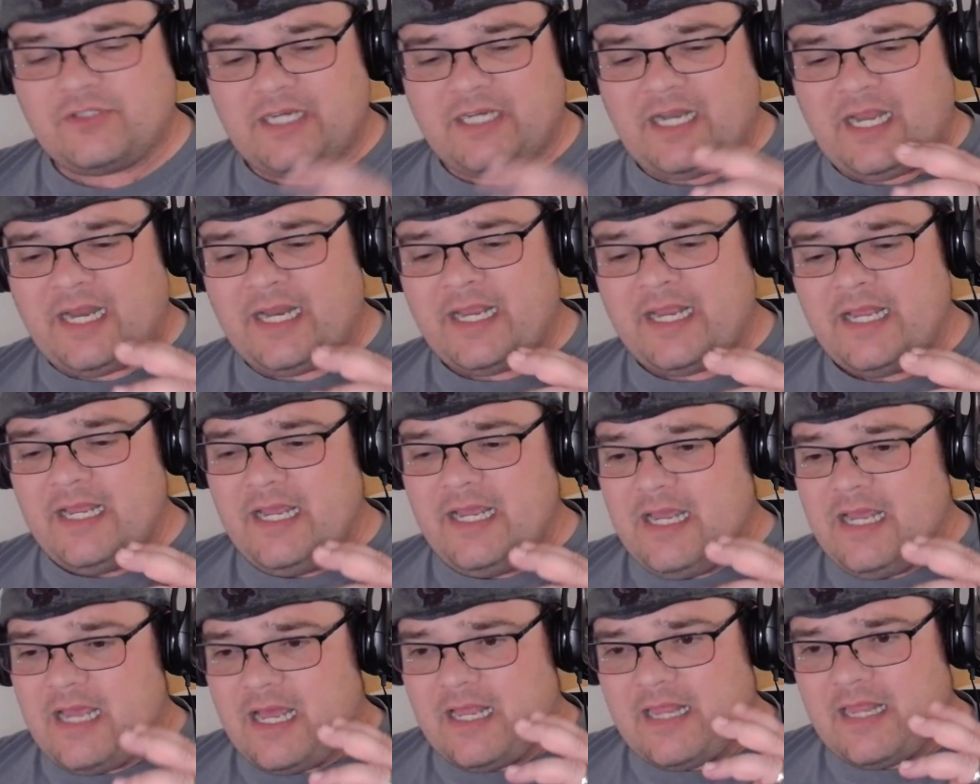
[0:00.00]

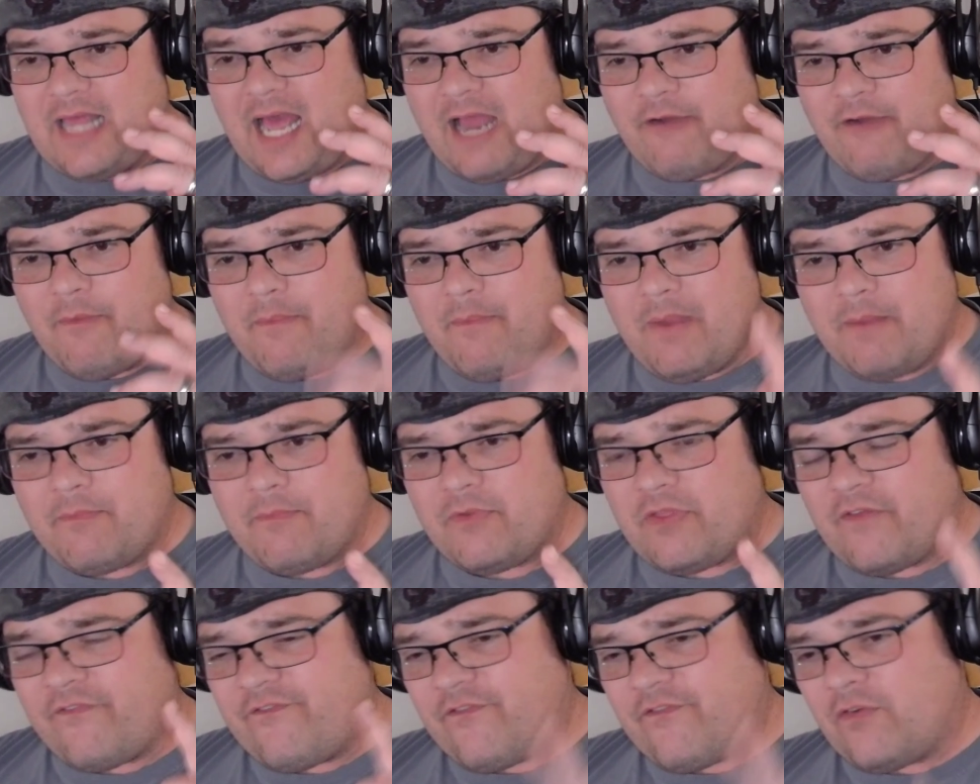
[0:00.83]
And I remember
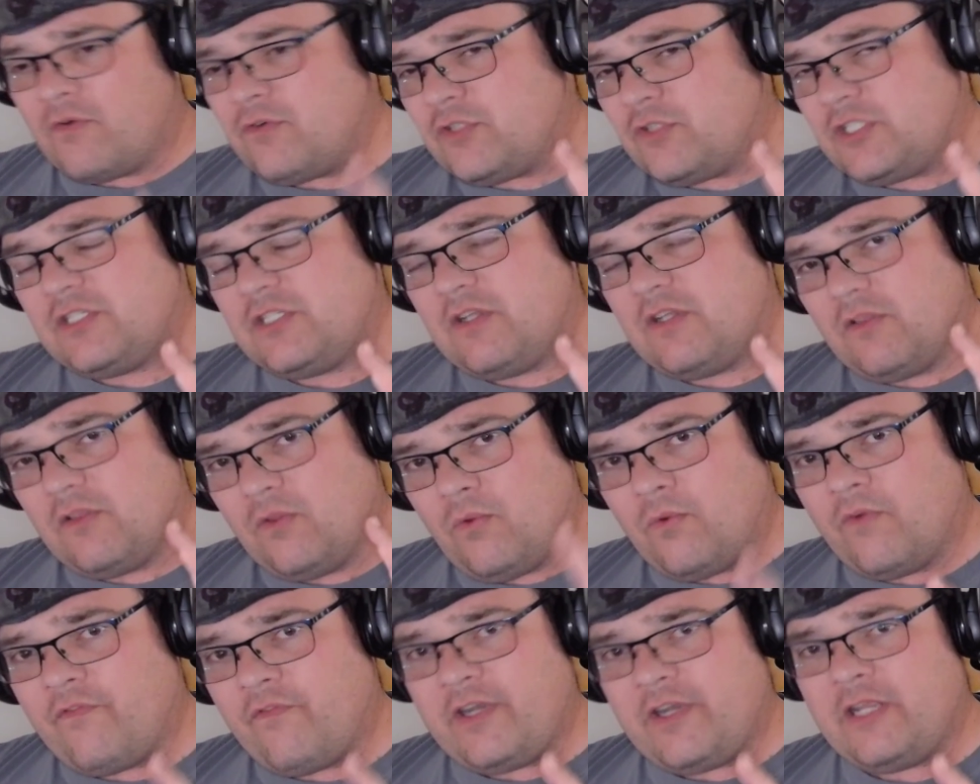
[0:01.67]
the first
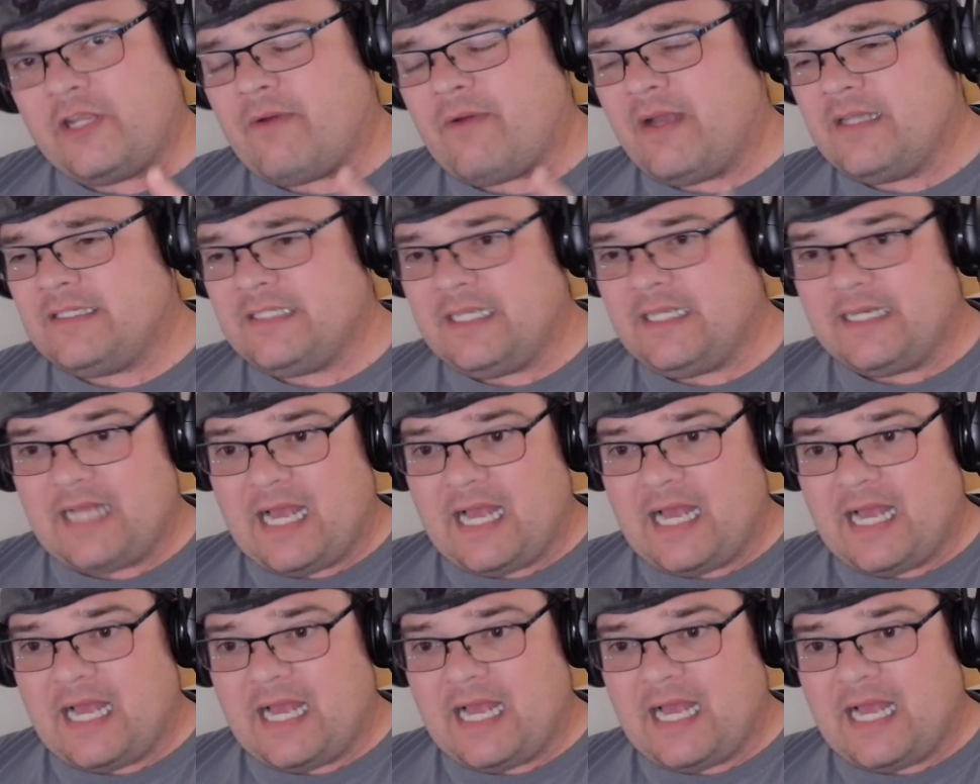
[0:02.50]
lore video I did.